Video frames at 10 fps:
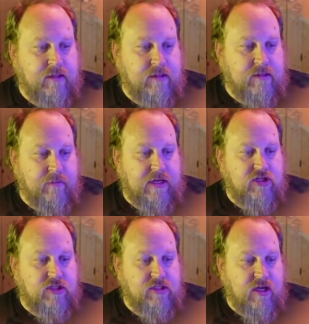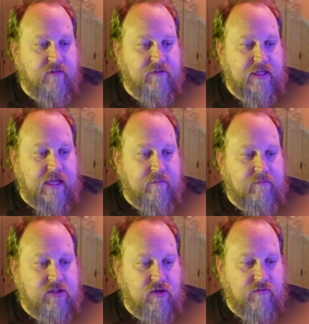dimensions of the
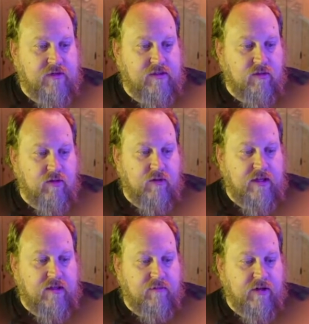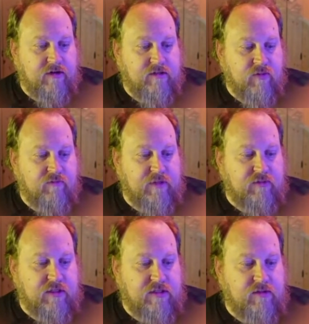game surface or the way that the players move
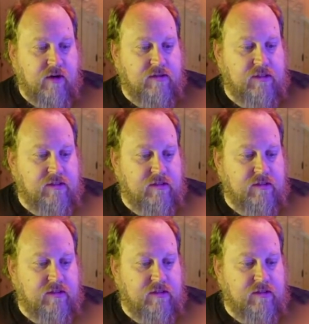between squares.